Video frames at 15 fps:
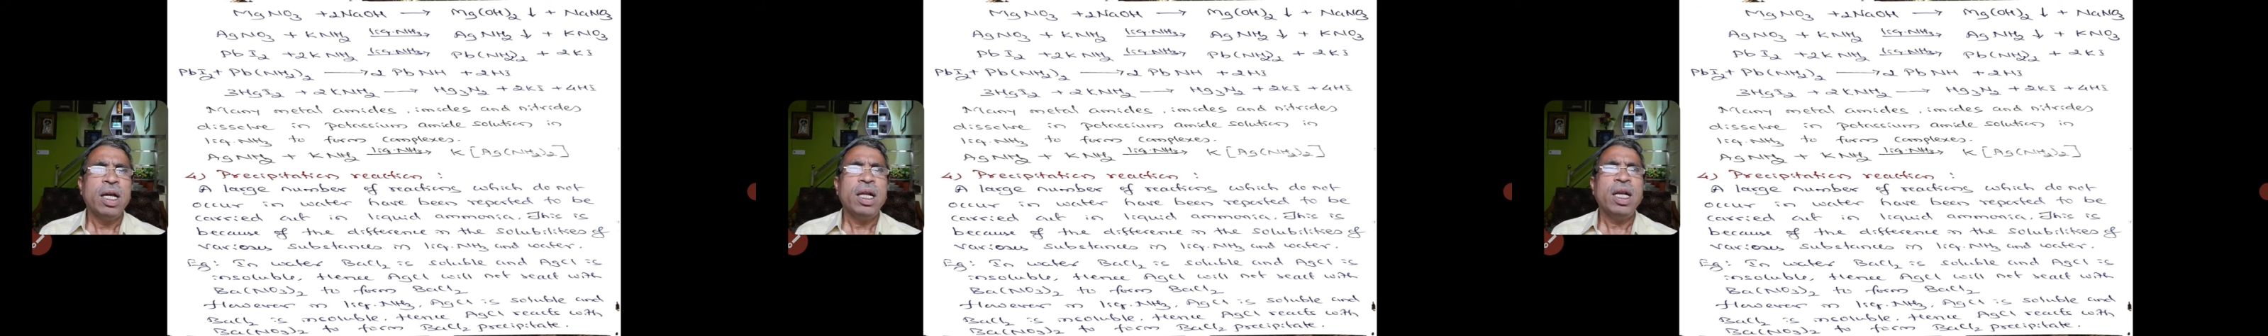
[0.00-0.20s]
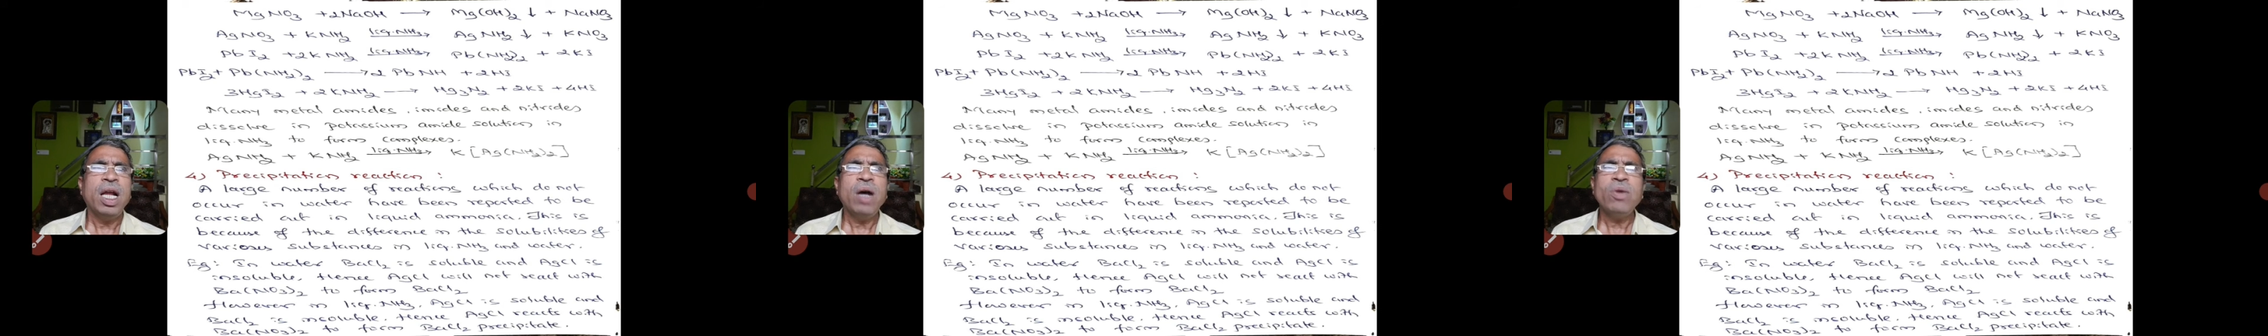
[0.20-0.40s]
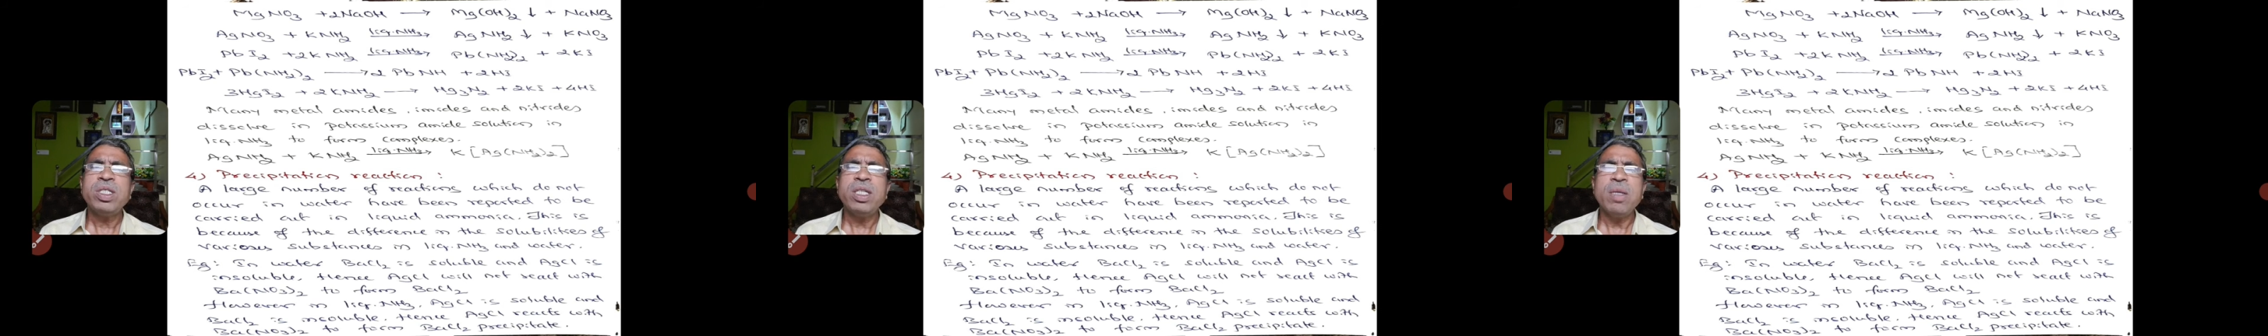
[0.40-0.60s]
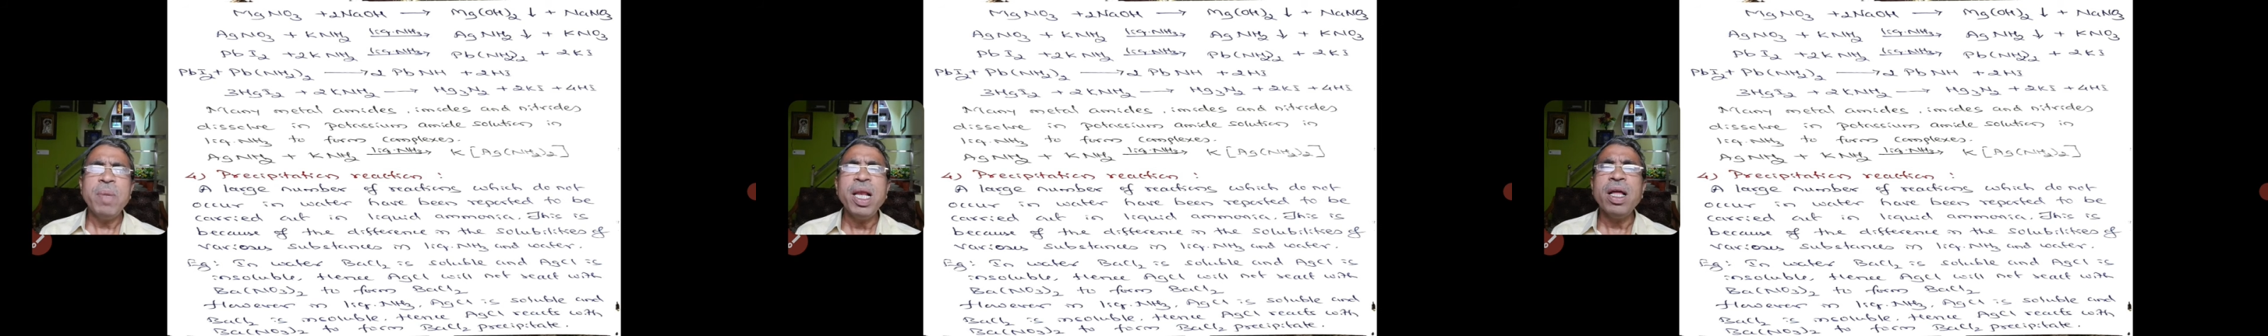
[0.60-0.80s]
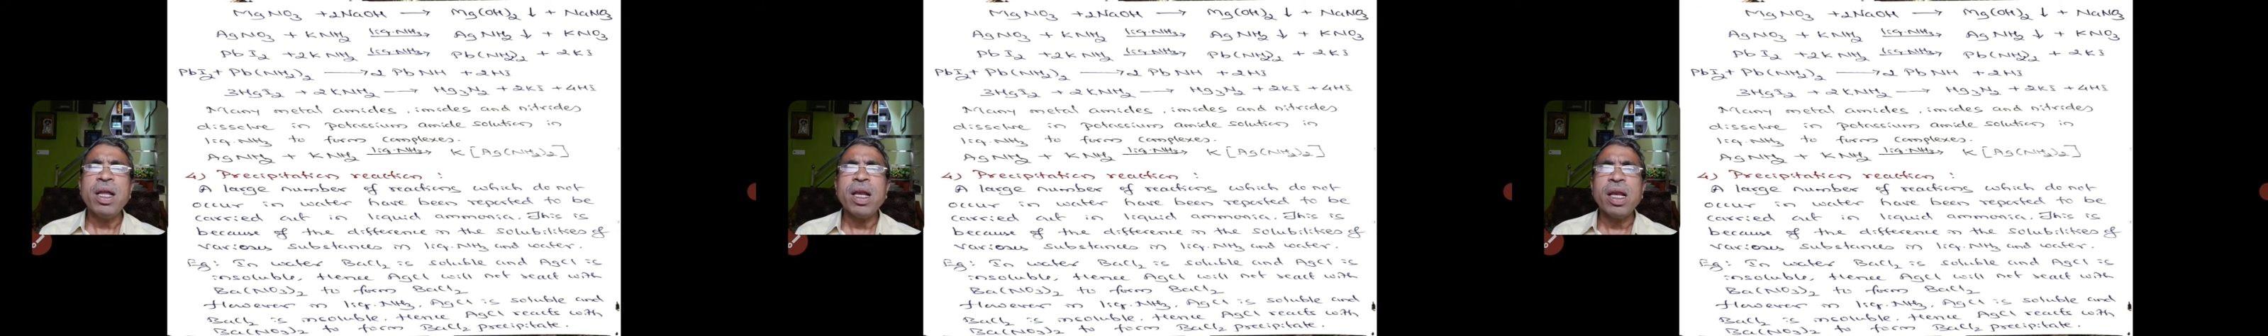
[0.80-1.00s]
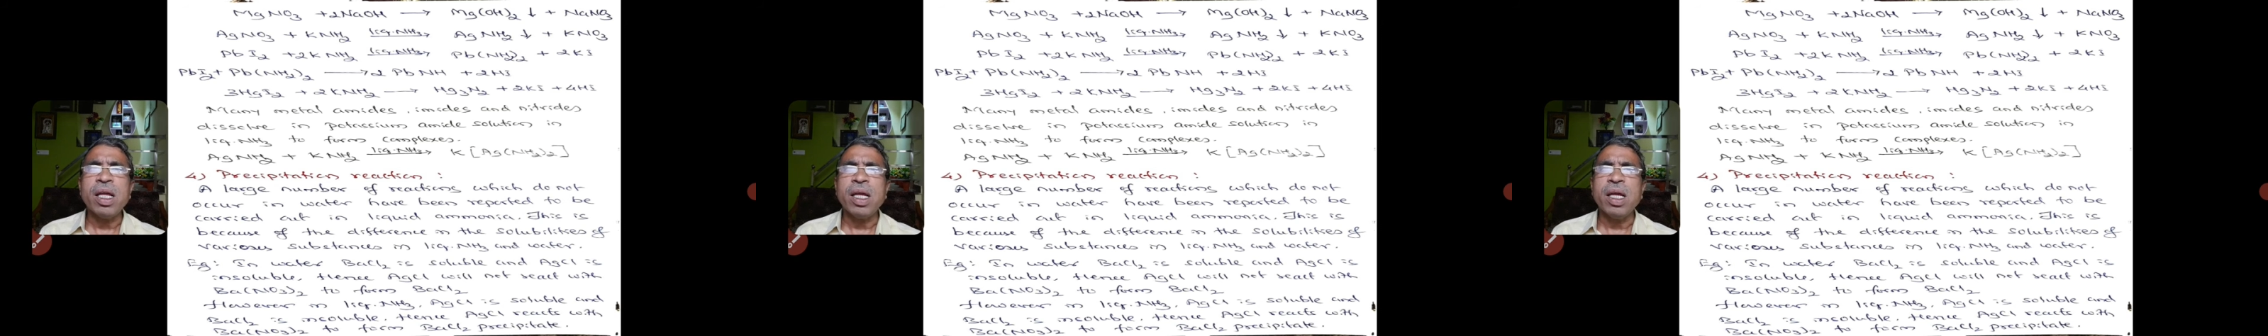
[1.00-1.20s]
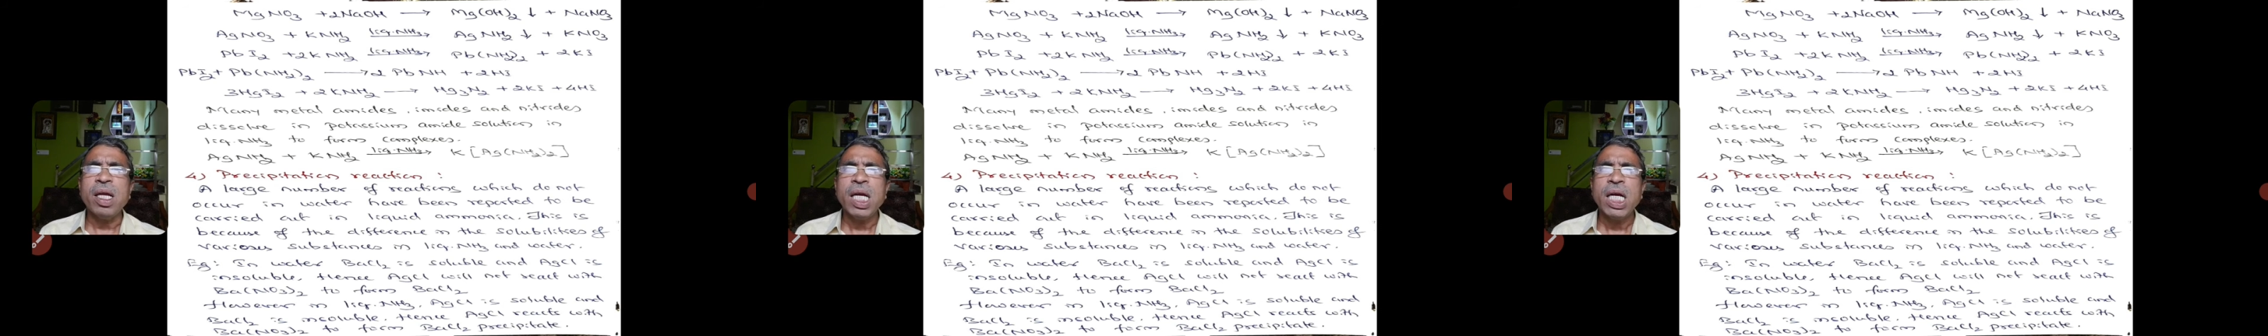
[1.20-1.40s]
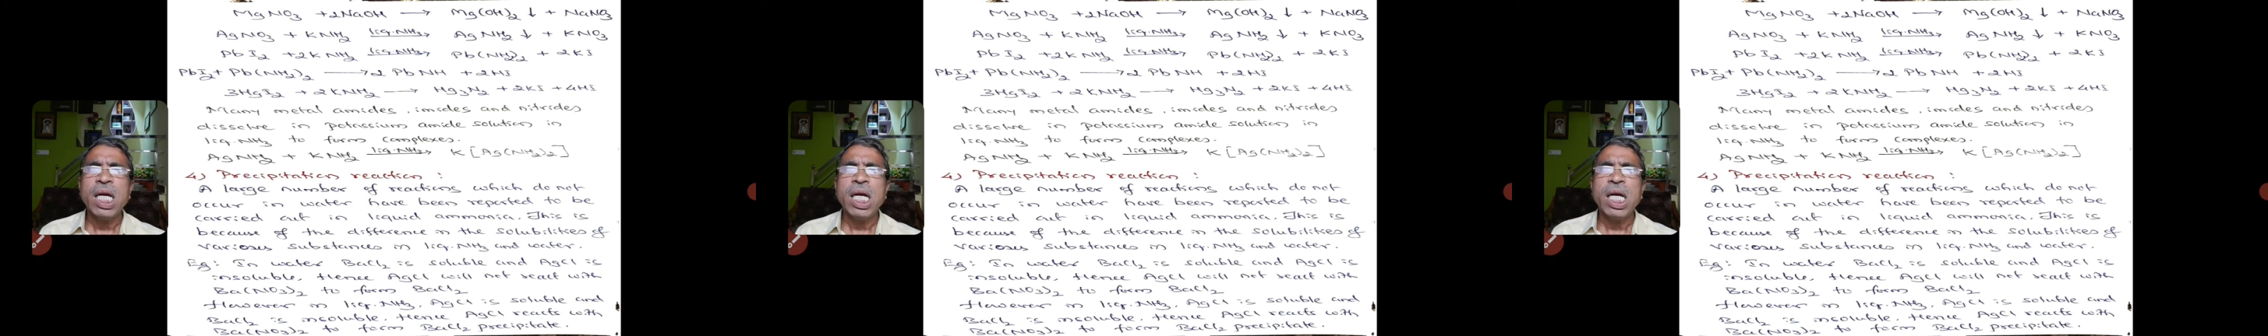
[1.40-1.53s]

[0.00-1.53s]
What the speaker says: Now similarly,